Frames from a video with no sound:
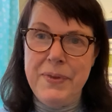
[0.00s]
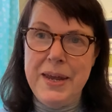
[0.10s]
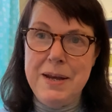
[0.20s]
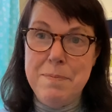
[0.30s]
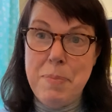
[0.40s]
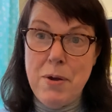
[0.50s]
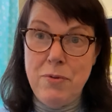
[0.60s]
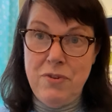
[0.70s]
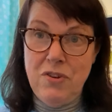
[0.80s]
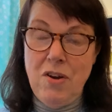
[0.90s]
in
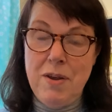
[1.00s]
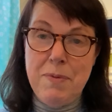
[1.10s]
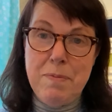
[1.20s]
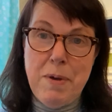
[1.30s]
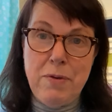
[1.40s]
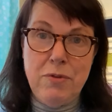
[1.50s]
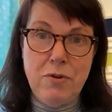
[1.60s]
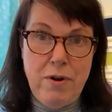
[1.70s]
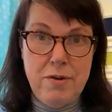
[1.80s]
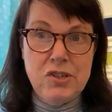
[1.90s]
both types, both
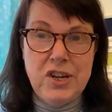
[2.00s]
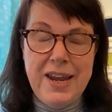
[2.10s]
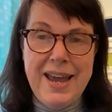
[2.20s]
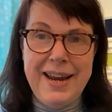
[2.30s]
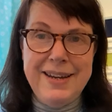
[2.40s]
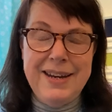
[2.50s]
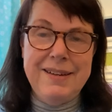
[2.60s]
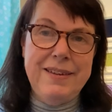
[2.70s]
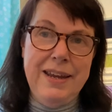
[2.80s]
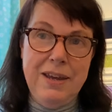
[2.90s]
crochet and knitting.